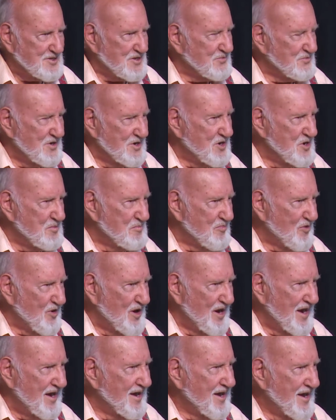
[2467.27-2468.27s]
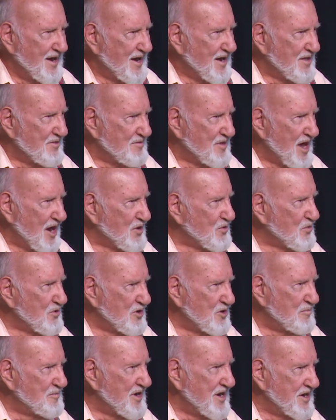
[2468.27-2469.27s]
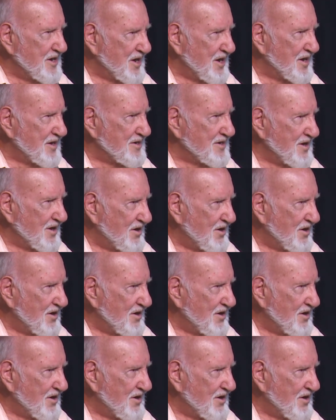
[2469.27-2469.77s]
And when you pray, thy will be done